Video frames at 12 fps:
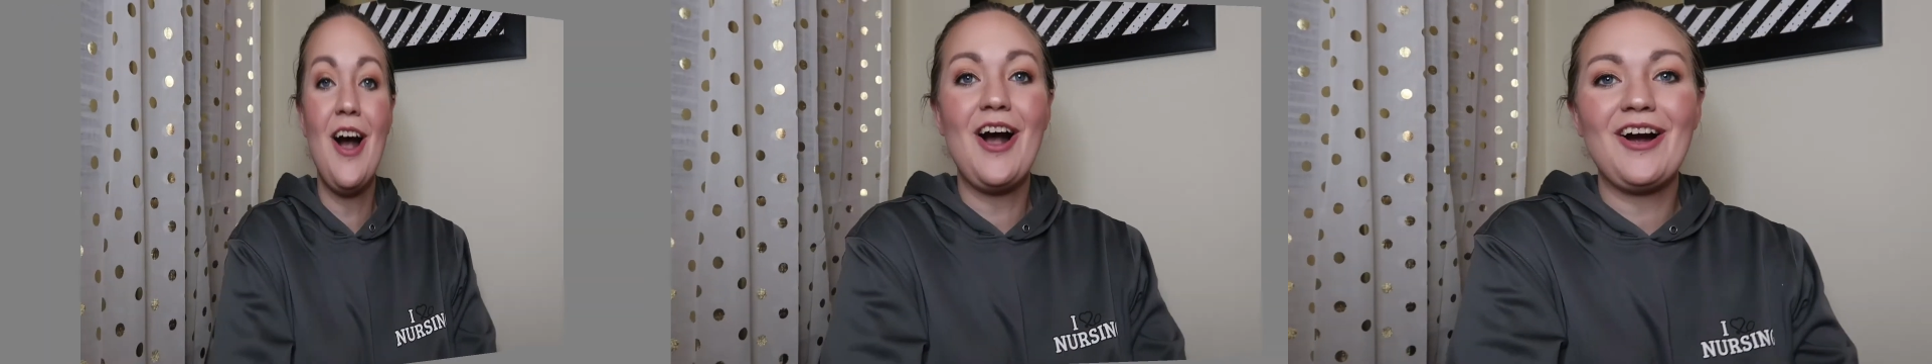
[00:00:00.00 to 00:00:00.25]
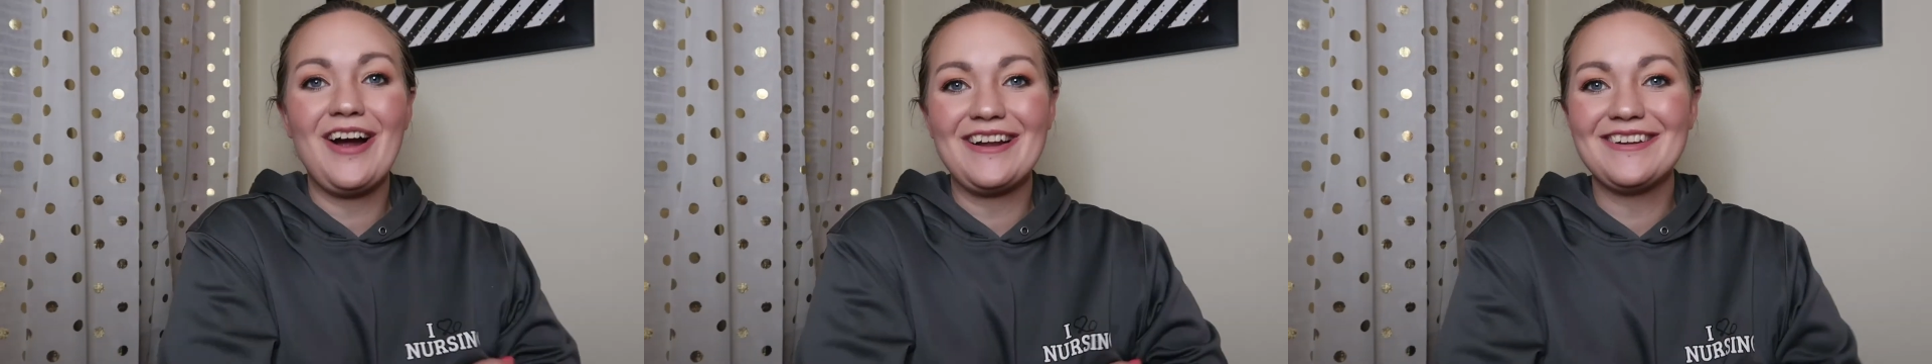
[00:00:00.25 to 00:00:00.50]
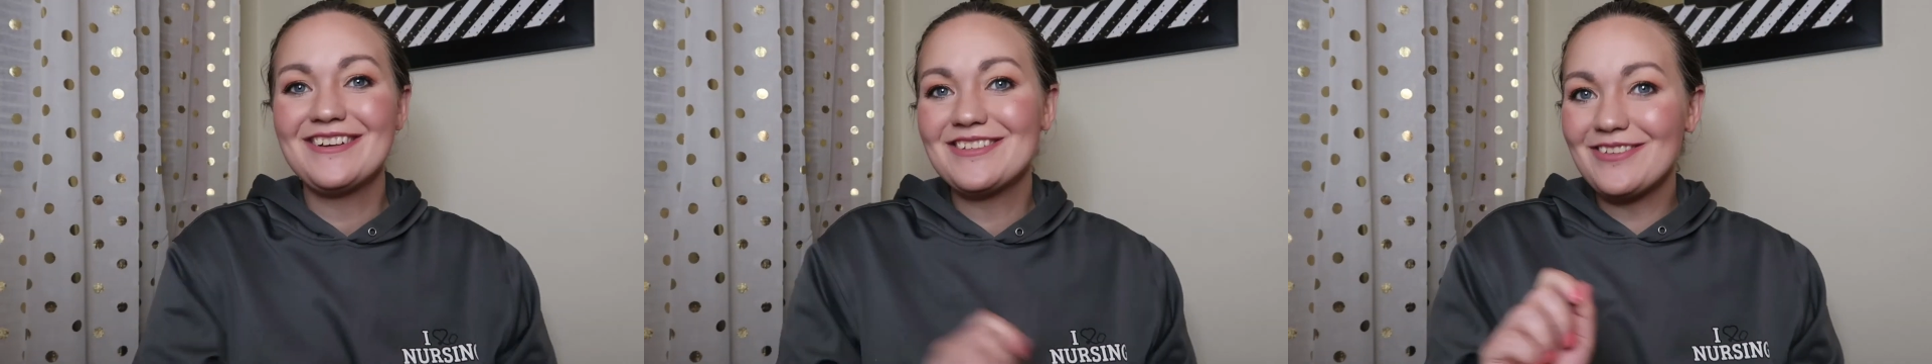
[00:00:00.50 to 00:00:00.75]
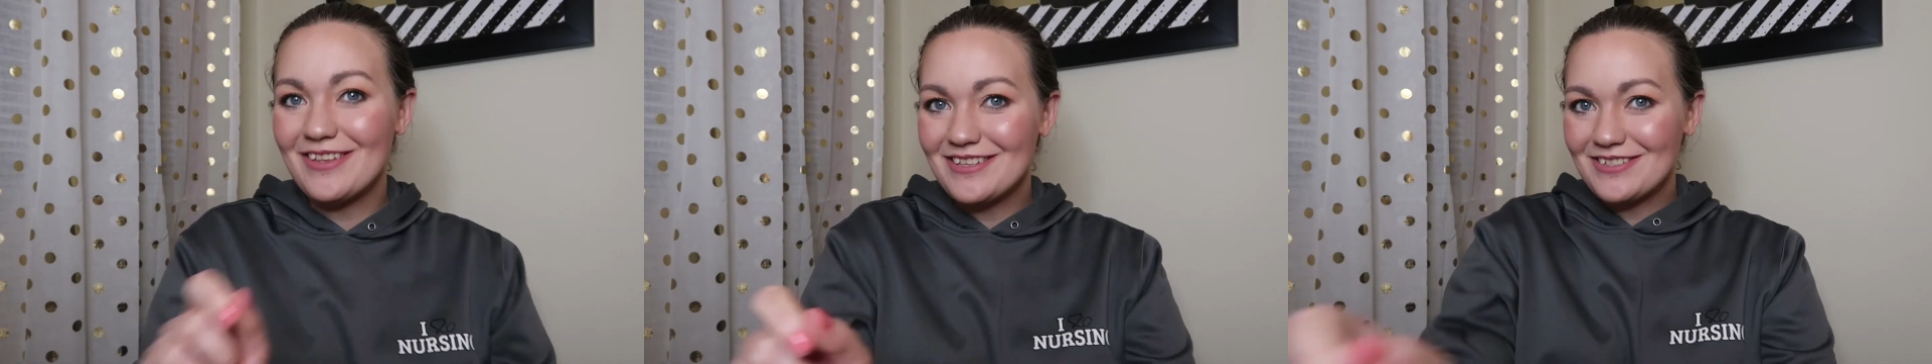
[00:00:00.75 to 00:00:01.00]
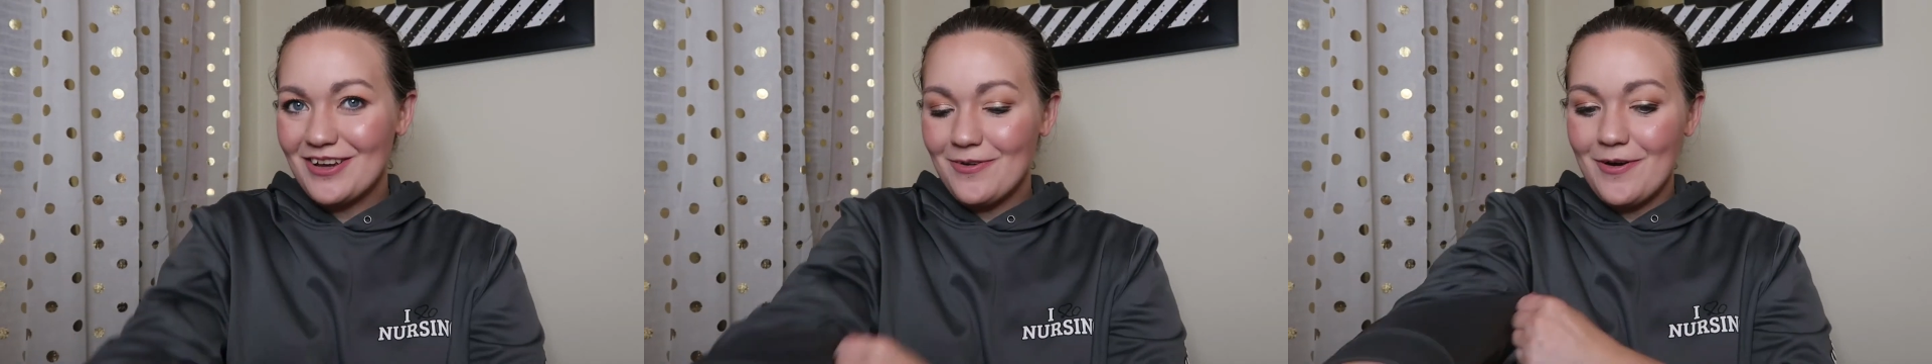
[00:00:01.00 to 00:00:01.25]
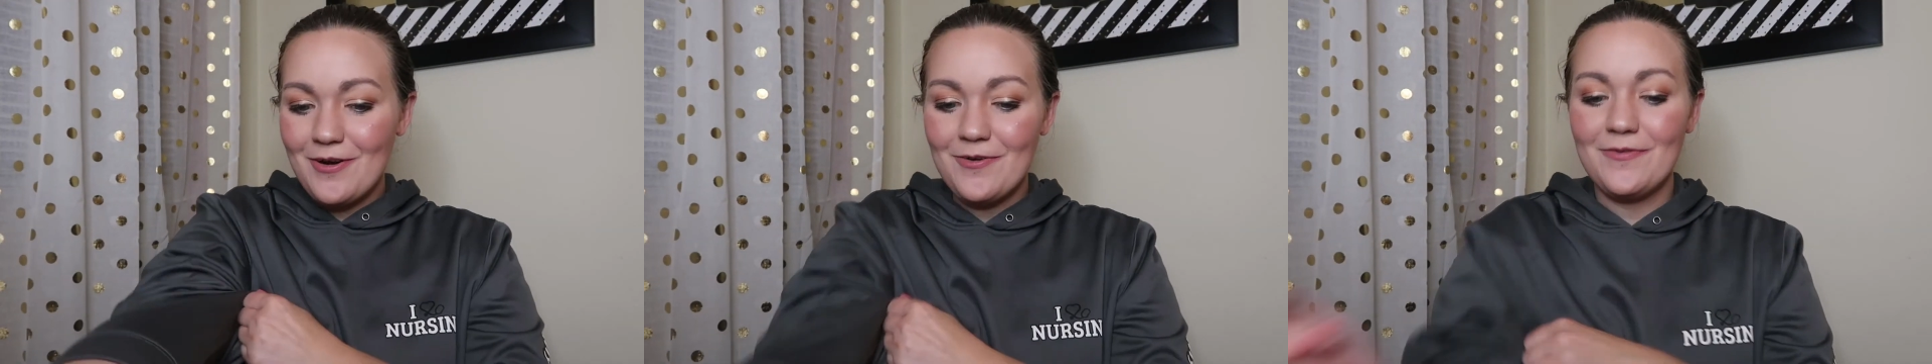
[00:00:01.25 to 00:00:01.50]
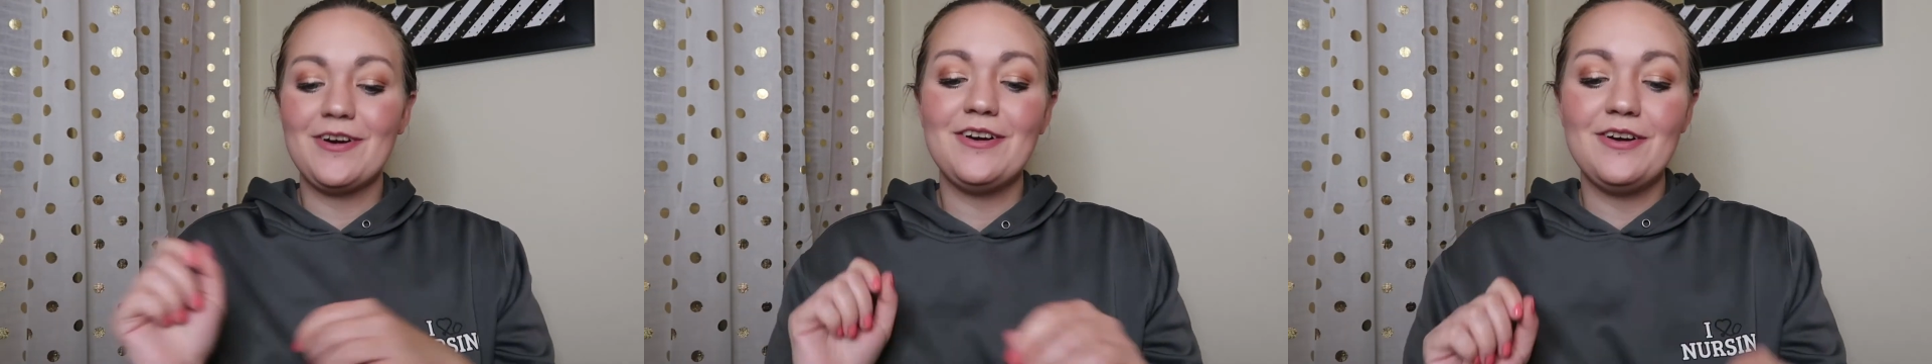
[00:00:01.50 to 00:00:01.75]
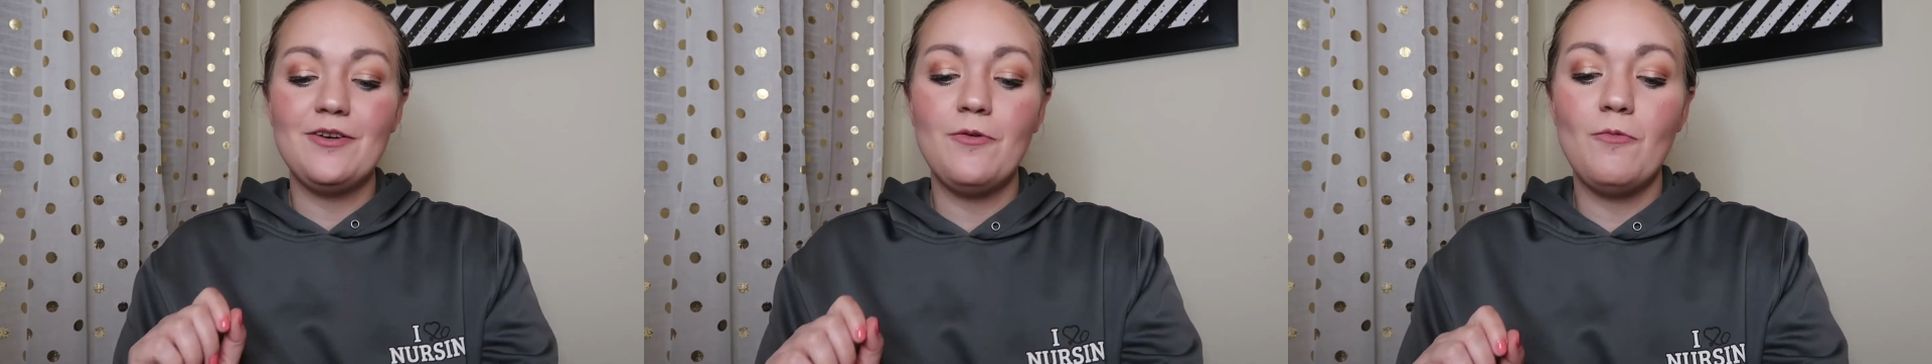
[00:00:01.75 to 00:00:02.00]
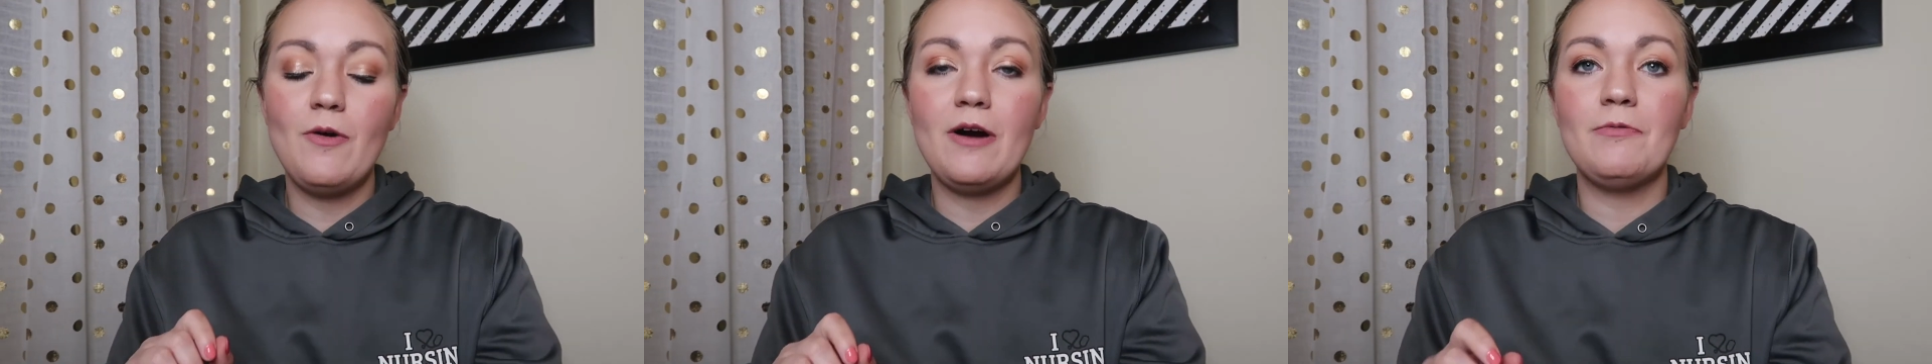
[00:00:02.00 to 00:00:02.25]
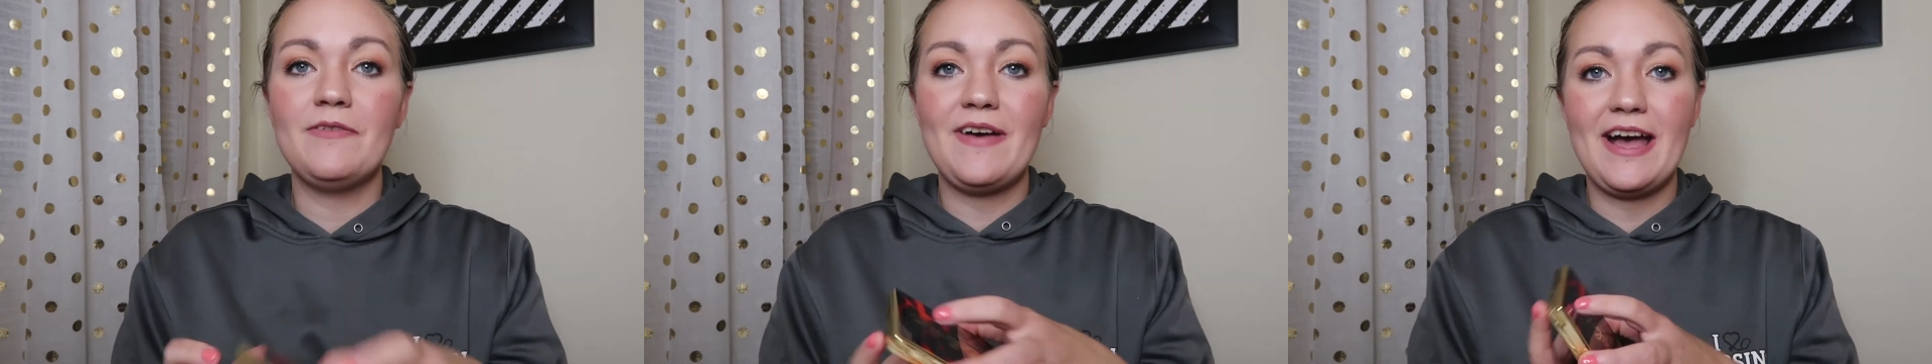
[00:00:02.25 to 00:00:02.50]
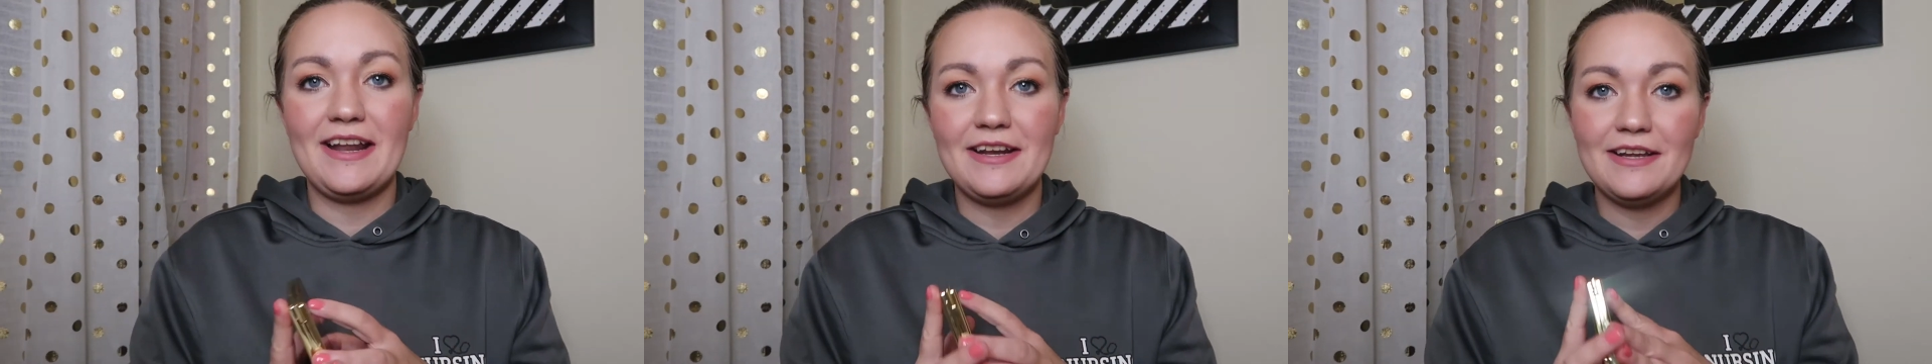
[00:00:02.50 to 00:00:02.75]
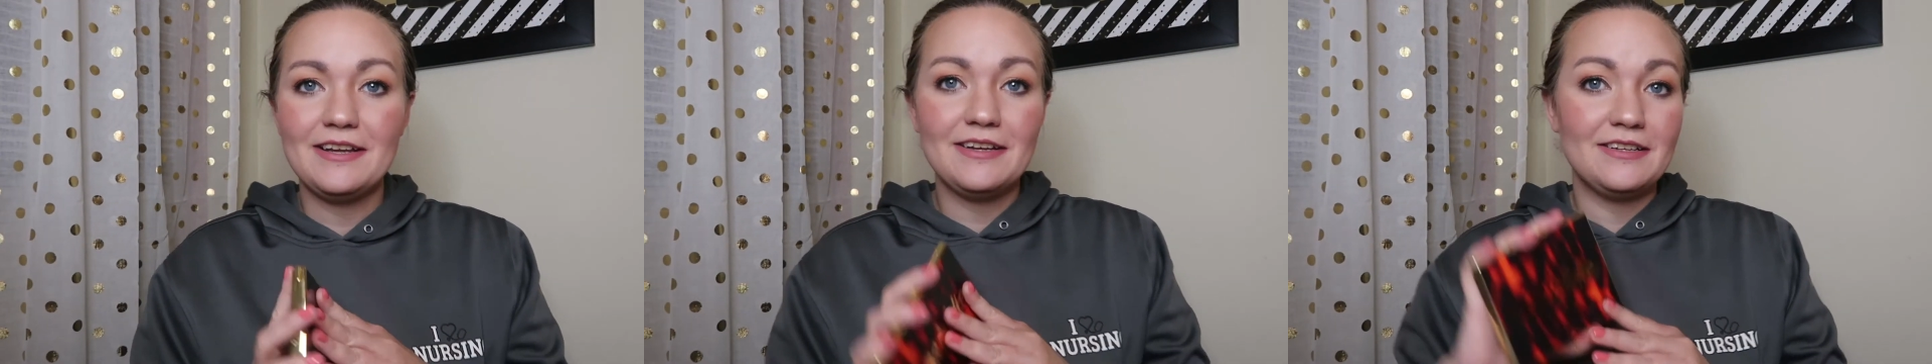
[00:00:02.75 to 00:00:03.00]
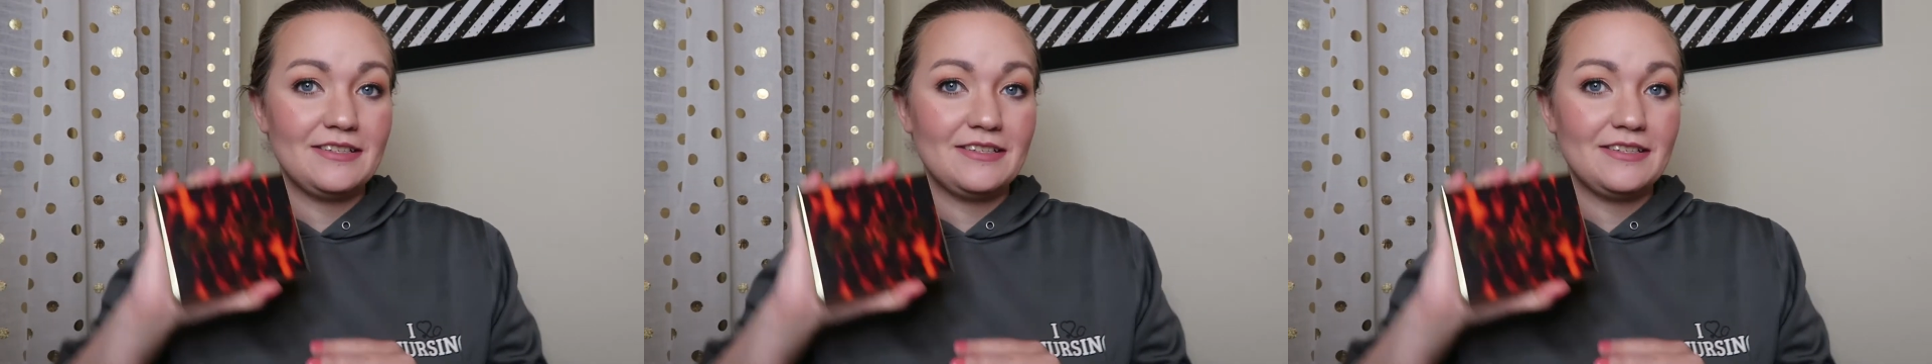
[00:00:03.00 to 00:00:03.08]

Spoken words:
All right, so let's go over what we've had